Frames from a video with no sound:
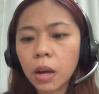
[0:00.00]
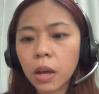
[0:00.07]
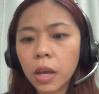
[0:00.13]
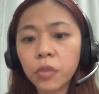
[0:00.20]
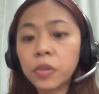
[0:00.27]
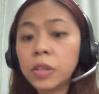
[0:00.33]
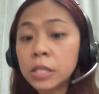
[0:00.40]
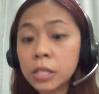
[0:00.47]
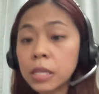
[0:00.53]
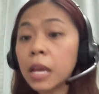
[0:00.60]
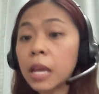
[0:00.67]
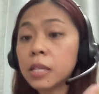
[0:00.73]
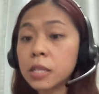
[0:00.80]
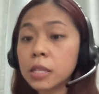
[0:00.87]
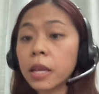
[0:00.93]
if he
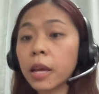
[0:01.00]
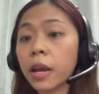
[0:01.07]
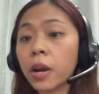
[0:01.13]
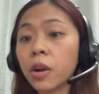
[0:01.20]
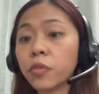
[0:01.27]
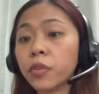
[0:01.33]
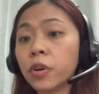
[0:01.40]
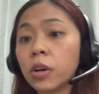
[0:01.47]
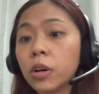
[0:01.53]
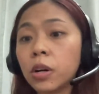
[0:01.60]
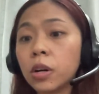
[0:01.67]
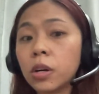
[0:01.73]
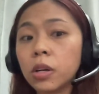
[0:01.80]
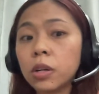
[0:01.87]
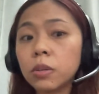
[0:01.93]
stays there
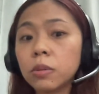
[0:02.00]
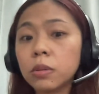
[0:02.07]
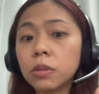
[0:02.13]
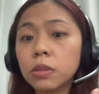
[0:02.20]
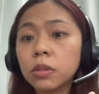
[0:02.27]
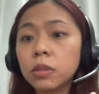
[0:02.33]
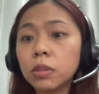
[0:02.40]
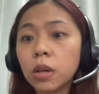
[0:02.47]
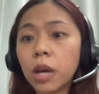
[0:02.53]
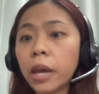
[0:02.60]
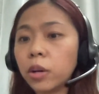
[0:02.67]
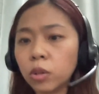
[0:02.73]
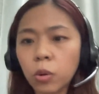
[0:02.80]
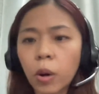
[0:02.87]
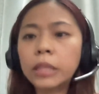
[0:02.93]
for, I
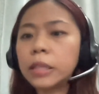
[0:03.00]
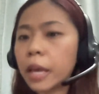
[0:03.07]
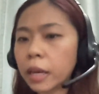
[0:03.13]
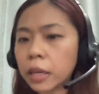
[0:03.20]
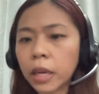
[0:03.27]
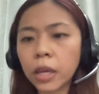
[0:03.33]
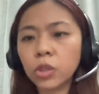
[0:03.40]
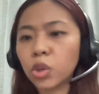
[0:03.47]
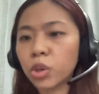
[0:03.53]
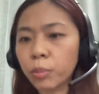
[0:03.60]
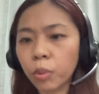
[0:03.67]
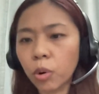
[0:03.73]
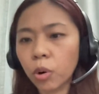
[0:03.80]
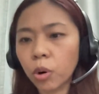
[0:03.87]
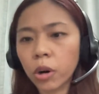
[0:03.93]
don't know, a decade or
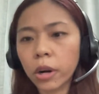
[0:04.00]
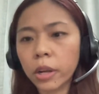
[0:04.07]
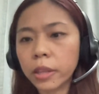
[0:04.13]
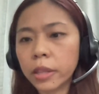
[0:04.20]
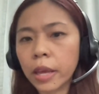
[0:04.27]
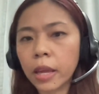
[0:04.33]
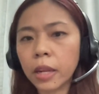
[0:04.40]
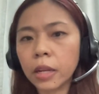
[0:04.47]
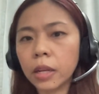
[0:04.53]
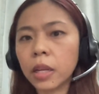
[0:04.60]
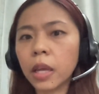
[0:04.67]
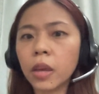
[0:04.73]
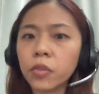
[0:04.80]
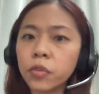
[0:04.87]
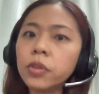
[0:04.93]
more, then
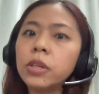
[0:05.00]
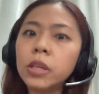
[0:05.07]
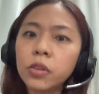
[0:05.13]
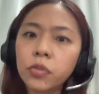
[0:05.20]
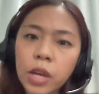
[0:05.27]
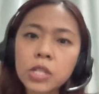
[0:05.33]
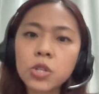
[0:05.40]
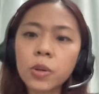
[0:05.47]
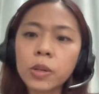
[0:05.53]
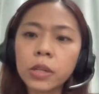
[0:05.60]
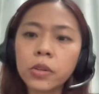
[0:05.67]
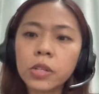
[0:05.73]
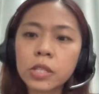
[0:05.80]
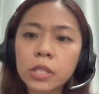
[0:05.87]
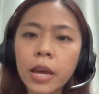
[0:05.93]
if he eventually
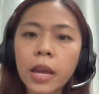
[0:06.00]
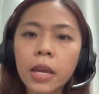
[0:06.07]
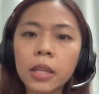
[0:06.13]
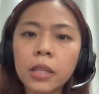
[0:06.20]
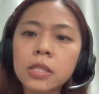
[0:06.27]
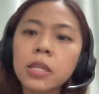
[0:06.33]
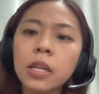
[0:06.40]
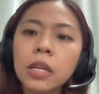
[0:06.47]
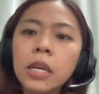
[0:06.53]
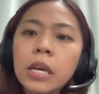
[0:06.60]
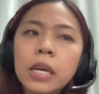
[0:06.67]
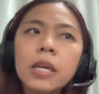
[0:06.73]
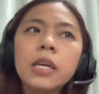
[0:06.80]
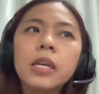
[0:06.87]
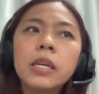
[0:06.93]
resigns, then
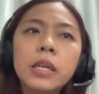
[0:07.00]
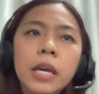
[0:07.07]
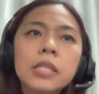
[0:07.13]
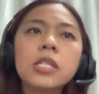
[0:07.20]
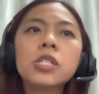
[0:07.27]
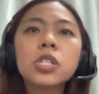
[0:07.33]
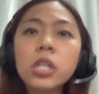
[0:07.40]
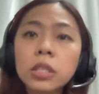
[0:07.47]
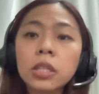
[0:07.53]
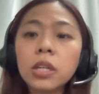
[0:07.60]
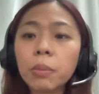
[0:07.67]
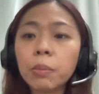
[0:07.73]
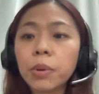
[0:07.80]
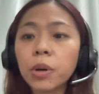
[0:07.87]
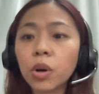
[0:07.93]
he gets a certain
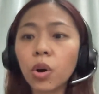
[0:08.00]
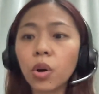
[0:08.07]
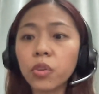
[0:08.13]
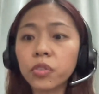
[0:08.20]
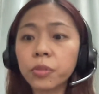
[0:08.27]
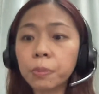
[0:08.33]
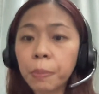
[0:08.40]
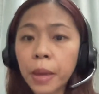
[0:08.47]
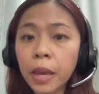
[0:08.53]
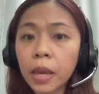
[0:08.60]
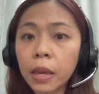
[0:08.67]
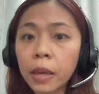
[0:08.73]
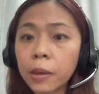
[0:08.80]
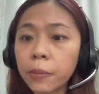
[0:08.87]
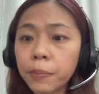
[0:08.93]
number of
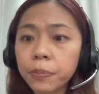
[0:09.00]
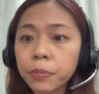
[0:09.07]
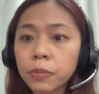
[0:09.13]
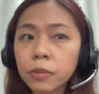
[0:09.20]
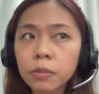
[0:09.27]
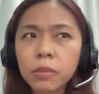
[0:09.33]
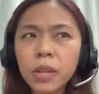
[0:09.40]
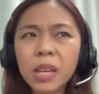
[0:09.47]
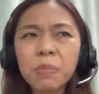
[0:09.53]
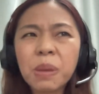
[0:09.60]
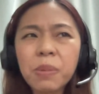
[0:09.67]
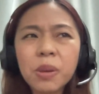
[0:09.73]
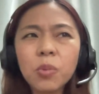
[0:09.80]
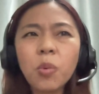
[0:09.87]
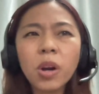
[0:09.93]
pay, like
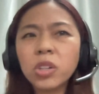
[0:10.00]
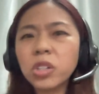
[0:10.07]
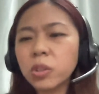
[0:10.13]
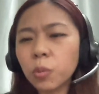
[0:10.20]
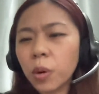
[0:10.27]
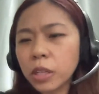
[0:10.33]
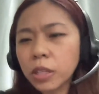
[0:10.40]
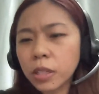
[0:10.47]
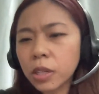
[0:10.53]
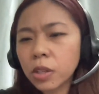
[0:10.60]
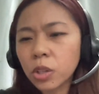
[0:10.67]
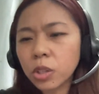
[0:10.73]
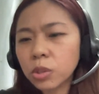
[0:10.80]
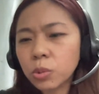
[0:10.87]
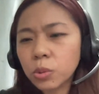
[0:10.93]
maybe one year
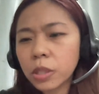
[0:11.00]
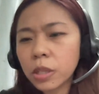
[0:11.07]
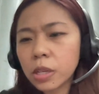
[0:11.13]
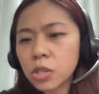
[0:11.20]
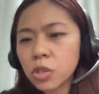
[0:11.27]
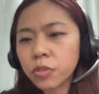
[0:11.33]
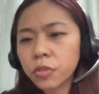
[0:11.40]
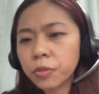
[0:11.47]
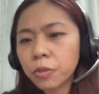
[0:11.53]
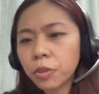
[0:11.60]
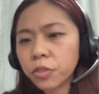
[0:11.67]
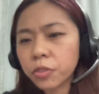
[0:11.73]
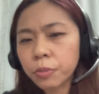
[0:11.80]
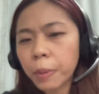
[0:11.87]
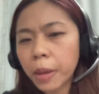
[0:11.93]
or 2 years
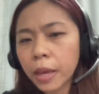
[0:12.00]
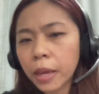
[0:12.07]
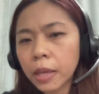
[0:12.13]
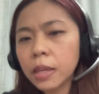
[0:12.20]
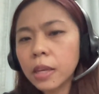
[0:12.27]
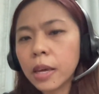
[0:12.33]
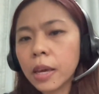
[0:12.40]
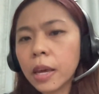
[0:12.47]
of pay.